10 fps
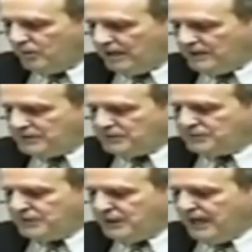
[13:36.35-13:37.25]

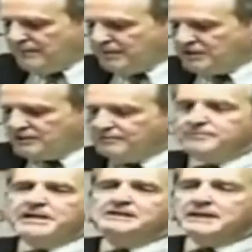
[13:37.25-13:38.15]
was the happiness
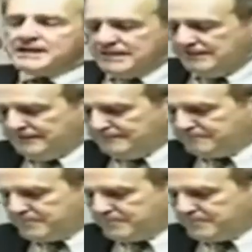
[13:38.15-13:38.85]
of mankind.